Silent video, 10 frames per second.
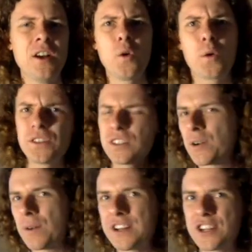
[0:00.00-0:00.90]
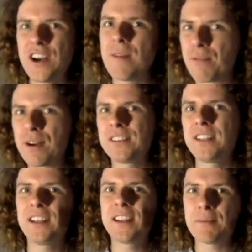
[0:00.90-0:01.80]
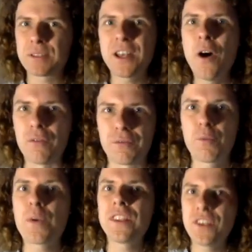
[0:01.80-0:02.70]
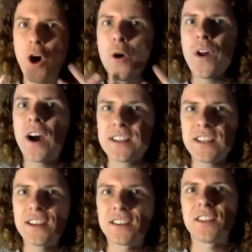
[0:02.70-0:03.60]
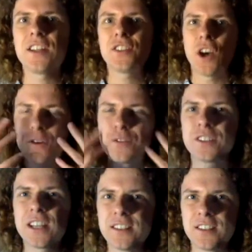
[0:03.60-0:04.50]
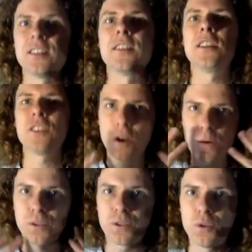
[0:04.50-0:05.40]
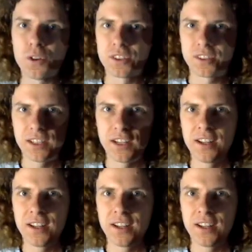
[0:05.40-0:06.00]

Or is the creature oppressing himself with his own ideas and his own senses and his own thoughts?